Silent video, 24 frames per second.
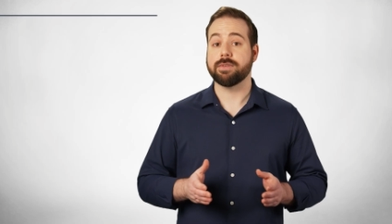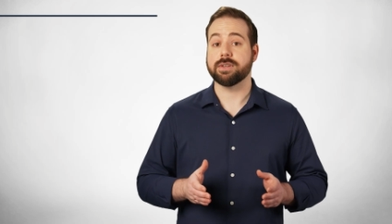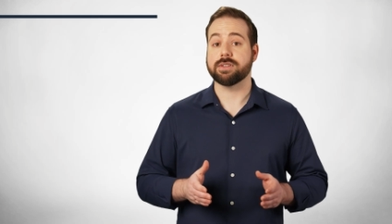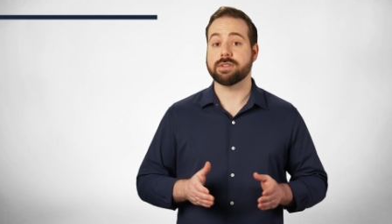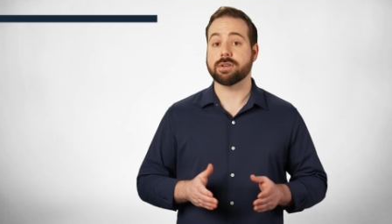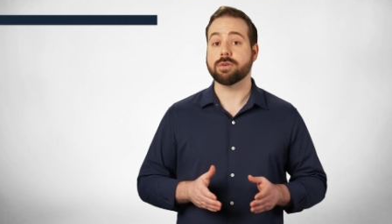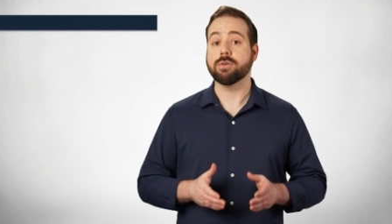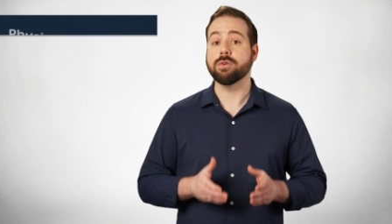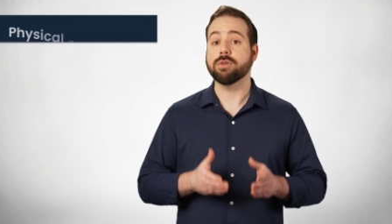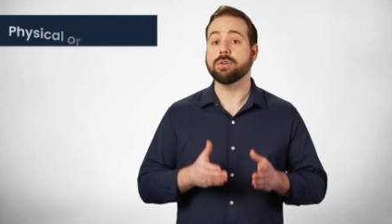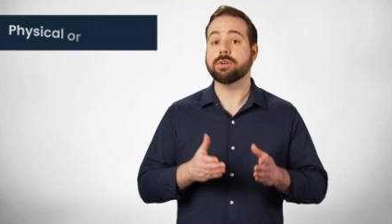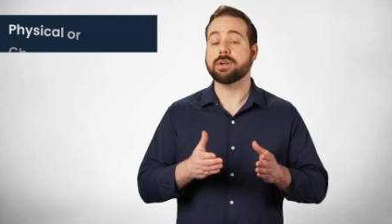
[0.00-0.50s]

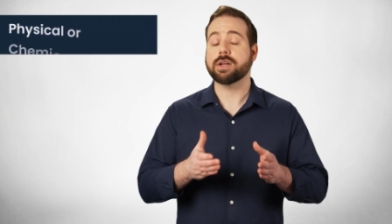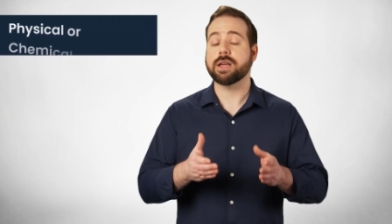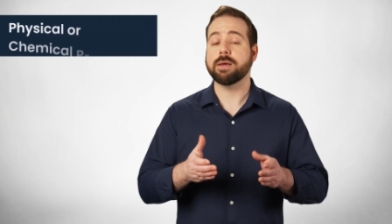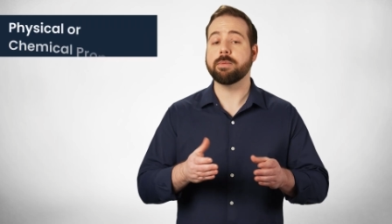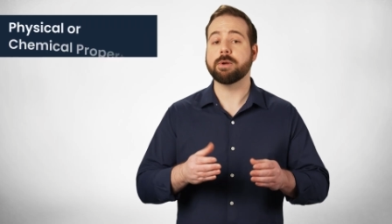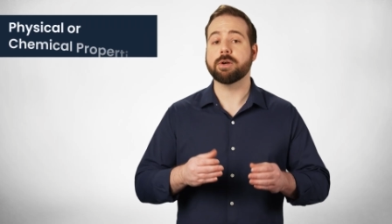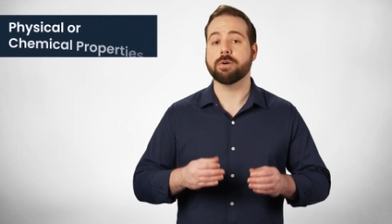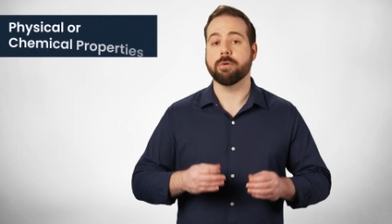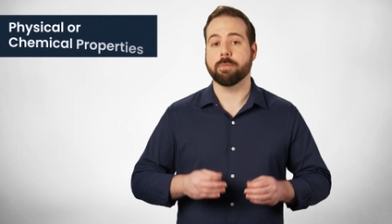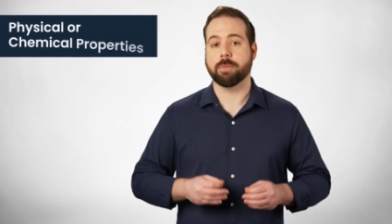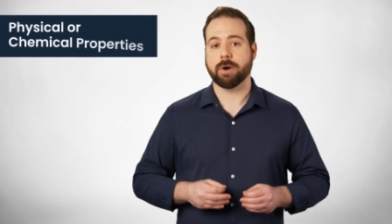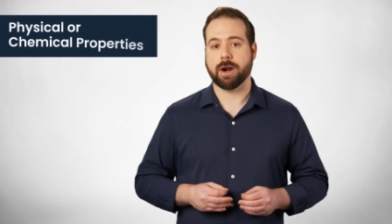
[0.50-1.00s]
physical or
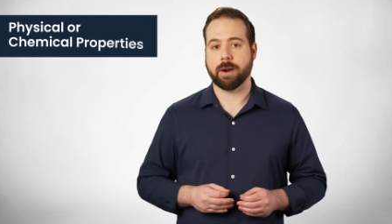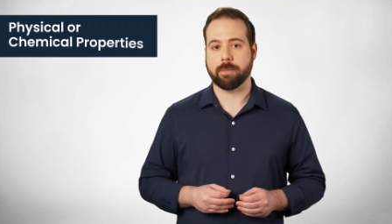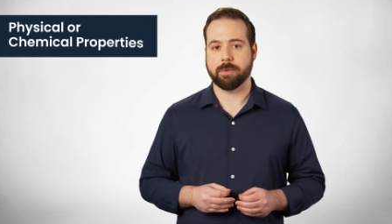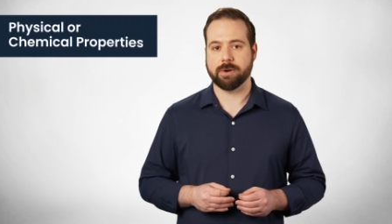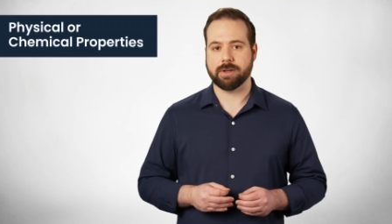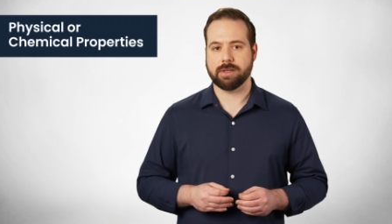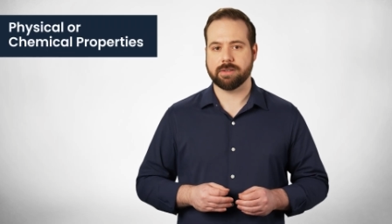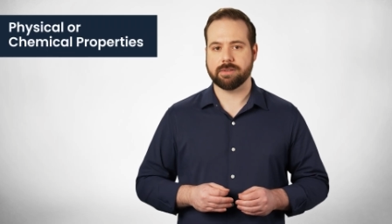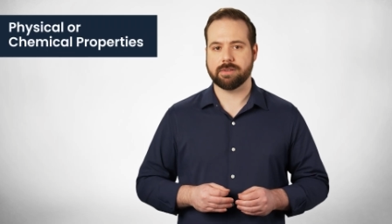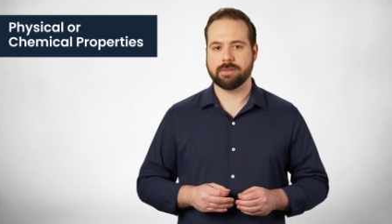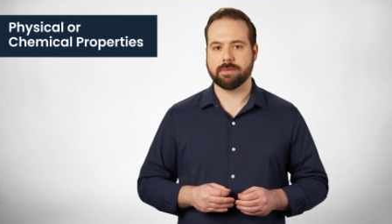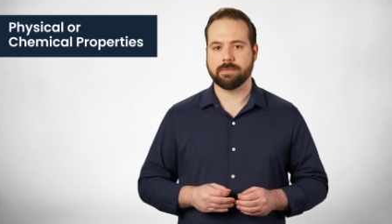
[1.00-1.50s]
chemical
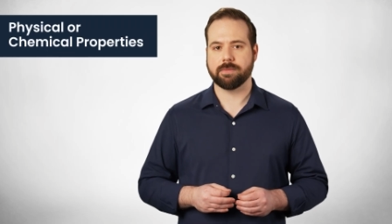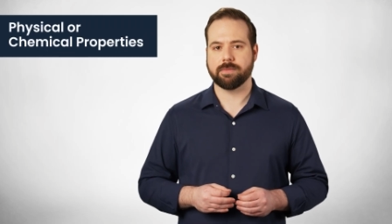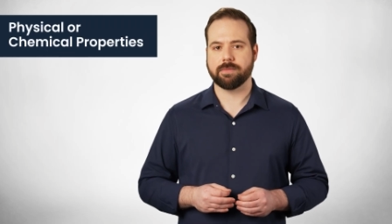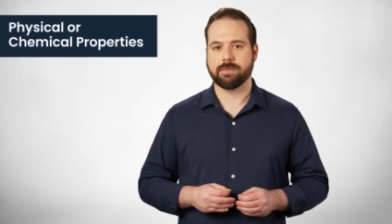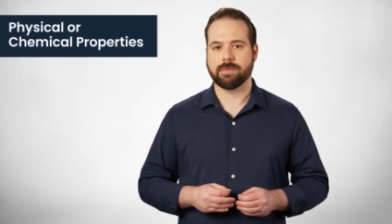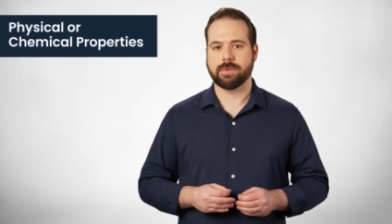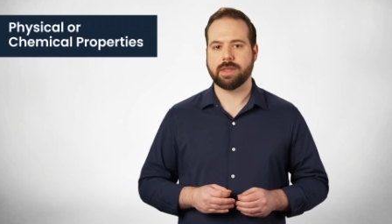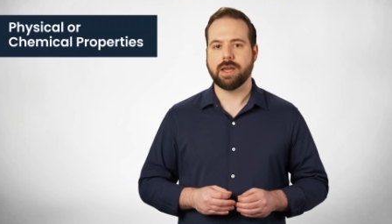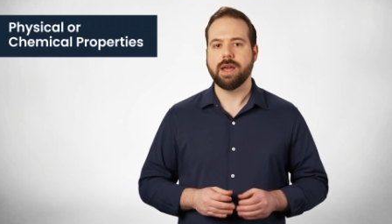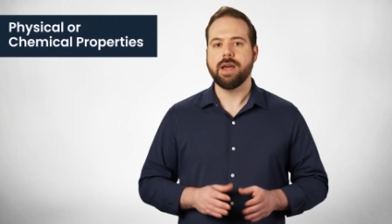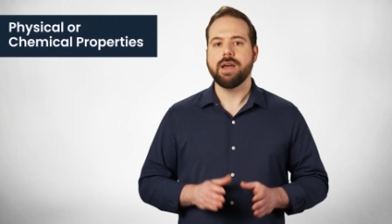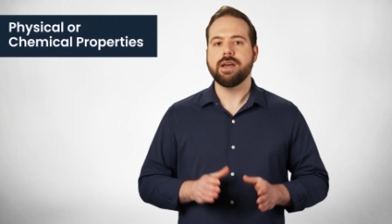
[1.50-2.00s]
properties.
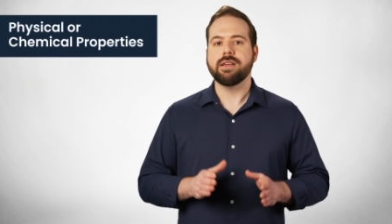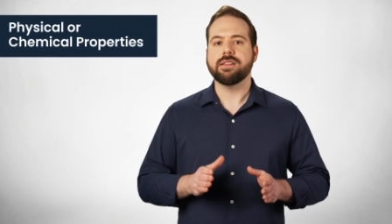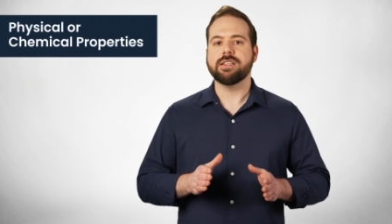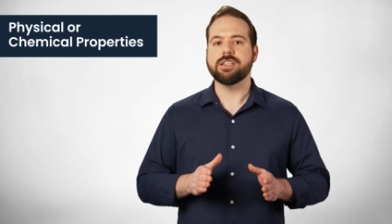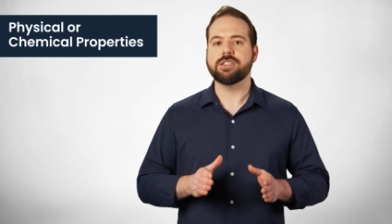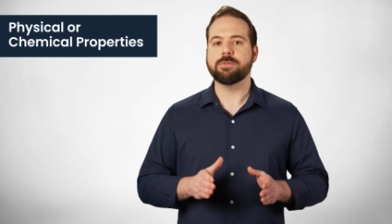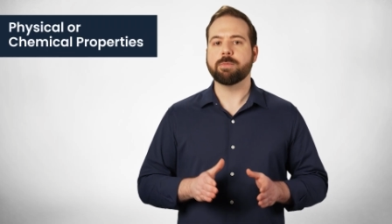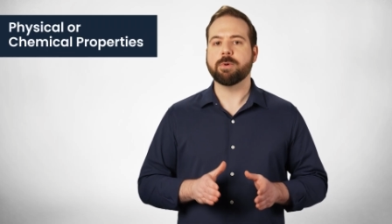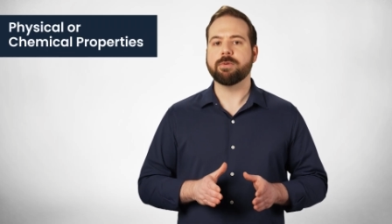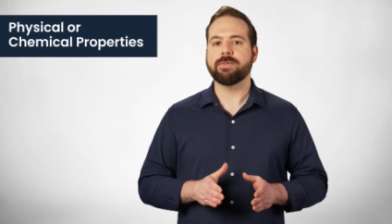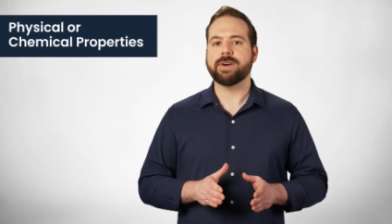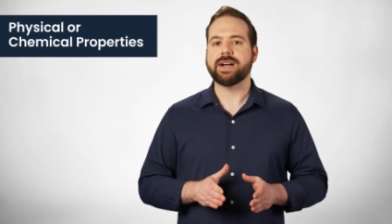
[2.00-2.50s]

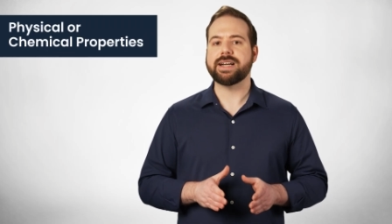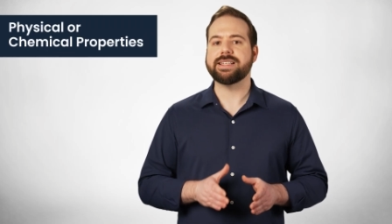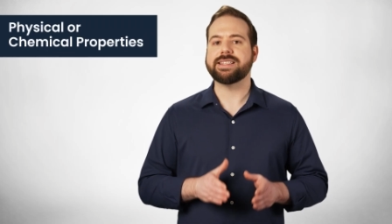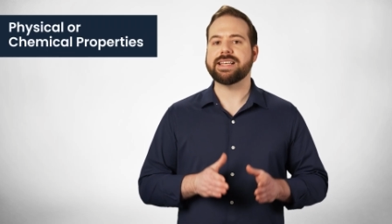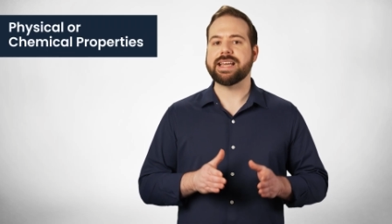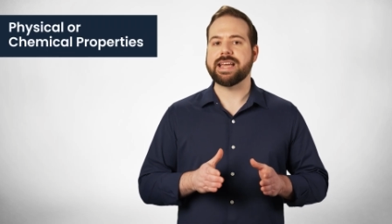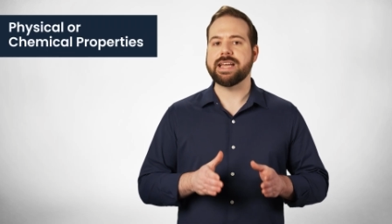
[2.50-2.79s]
This provides